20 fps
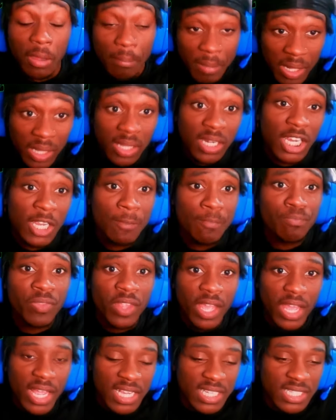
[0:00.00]
ability
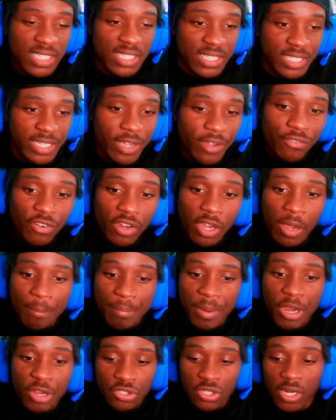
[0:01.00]
is different
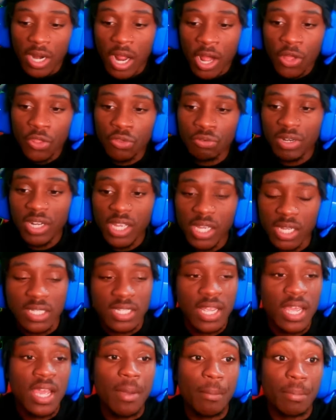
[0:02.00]
compared to the other niggas.